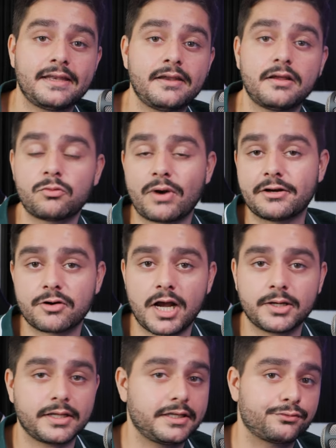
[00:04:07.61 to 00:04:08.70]
and render
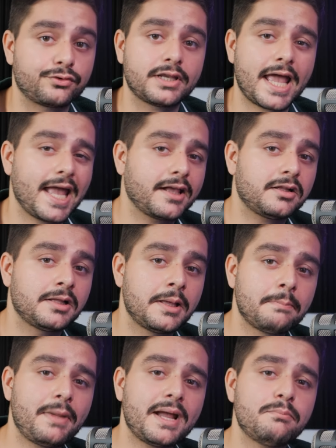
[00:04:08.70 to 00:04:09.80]
out a different angle
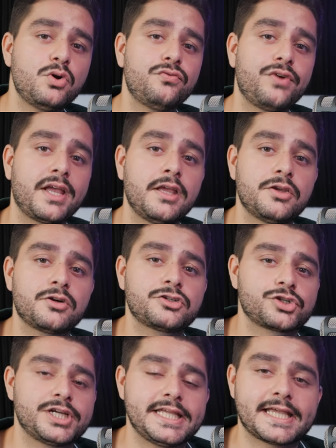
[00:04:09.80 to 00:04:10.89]
by moving your
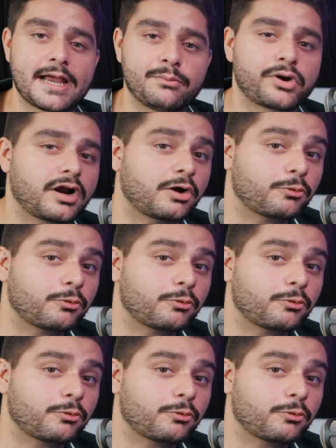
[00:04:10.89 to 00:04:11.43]
3D camera